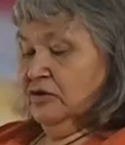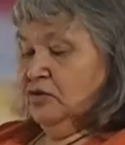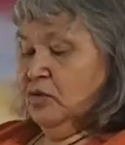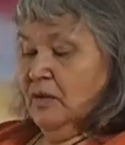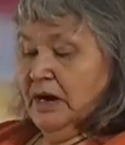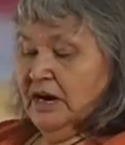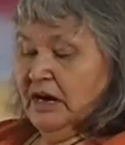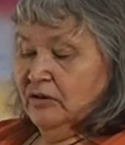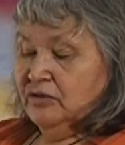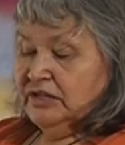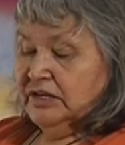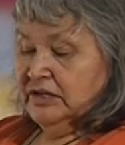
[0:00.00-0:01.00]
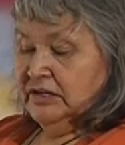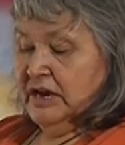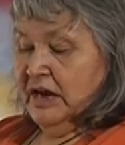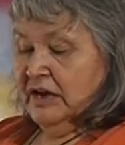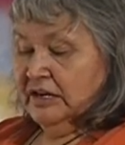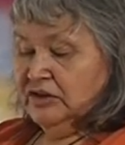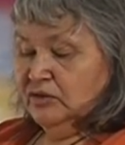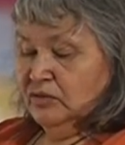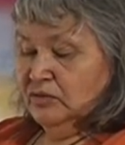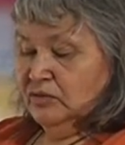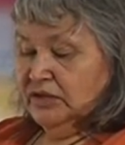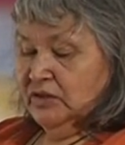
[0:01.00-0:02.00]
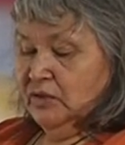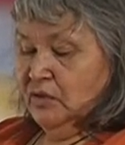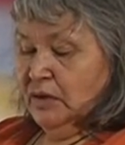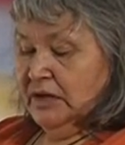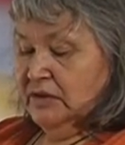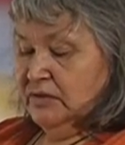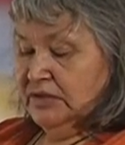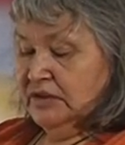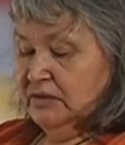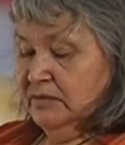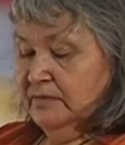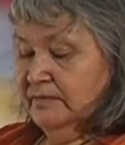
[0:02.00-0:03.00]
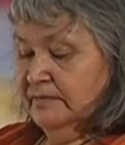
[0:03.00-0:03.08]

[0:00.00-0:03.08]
Tungana kotiin aakisollutiku nuallutiku.